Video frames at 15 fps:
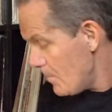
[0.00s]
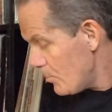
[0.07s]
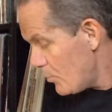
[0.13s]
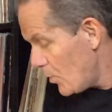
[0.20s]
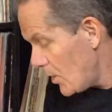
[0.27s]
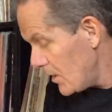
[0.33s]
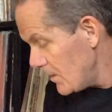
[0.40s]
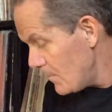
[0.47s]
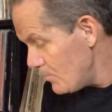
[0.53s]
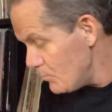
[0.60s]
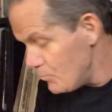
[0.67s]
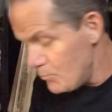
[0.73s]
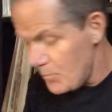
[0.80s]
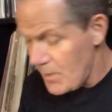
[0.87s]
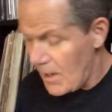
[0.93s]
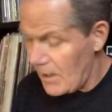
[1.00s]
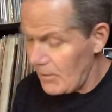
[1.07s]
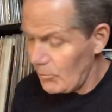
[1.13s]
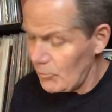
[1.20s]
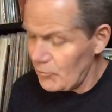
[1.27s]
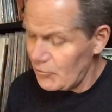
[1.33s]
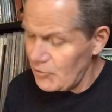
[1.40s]
But I
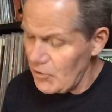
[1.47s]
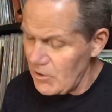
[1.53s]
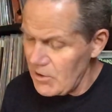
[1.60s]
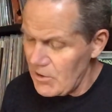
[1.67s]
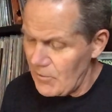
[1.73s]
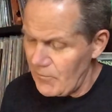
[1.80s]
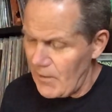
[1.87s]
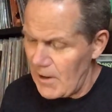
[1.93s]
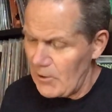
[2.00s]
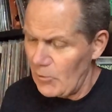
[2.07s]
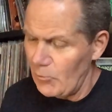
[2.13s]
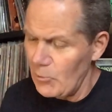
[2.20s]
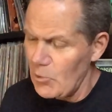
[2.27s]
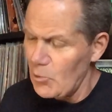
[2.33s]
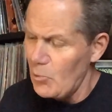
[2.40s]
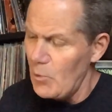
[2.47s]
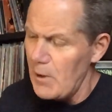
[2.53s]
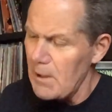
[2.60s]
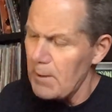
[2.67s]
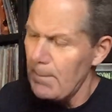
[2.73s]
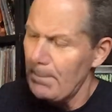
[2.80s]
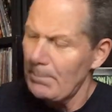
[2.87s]
will show you the vinyl real
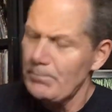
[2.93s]
quick.